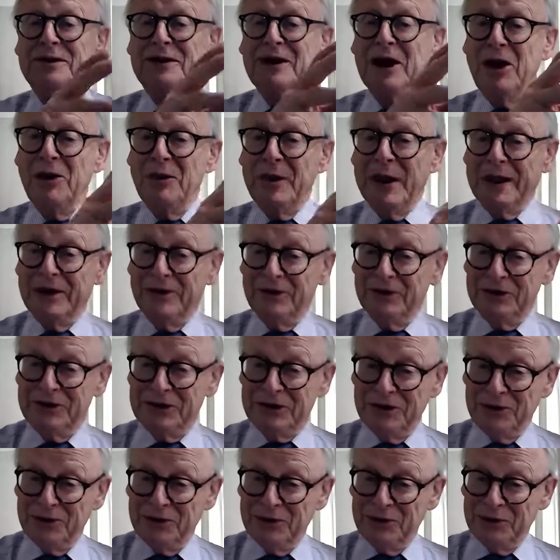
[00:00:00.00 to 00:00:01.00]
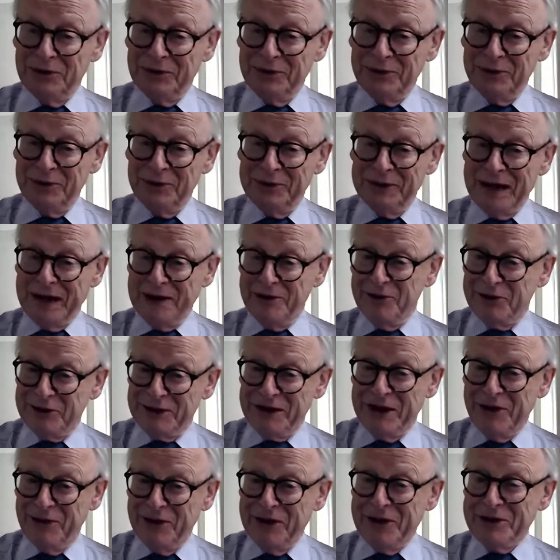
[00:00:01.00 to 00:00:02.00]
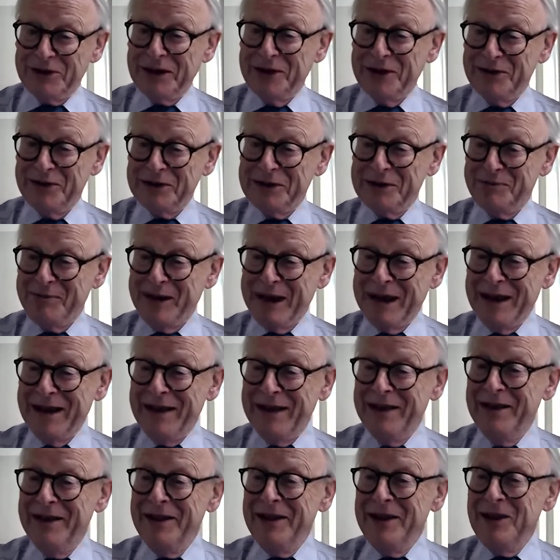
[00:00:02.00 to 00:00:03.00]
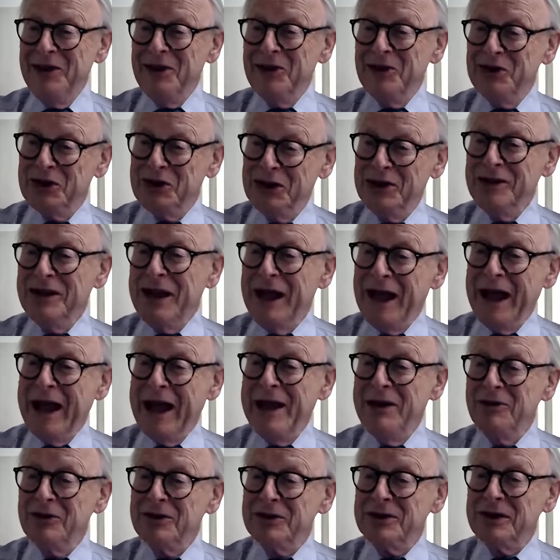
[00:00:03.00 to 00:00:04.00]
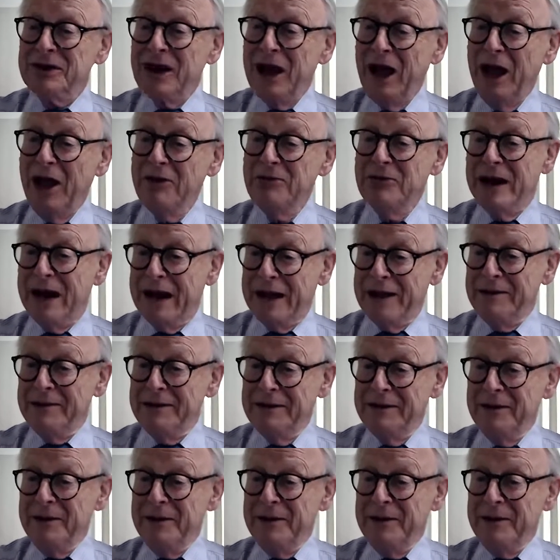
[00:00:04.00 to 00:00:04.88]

going to net zero, so to speak, to the house owner,